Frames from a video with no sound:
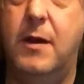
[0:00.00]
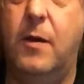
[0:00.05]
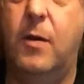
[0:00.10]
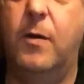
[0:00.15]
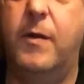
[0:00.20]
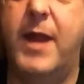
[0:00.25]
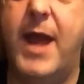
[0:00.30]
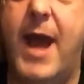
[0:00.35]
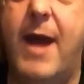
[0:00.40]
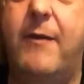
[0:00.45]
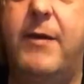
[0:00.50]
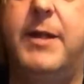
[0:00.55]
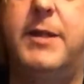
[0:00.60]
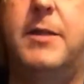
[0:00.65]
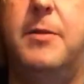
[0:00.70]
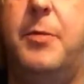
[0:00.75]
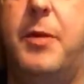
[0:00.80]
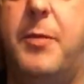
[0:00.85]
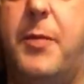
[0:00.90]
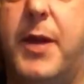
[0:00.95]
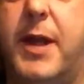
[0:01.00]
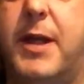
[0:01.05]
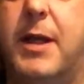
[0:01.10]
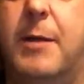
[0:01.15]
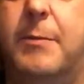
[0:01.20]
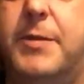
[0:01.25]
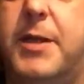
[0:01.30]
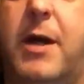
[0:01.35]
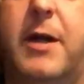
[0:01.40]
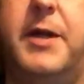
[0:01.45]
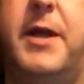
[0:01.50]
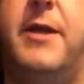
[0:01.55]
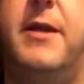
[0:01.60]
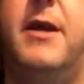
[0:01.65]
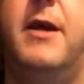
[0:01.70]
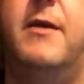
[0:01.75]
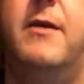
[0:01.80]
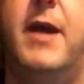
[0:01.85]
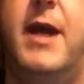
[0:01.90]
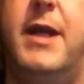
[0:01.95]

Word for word: or the Aries could be picking up, so I don't know.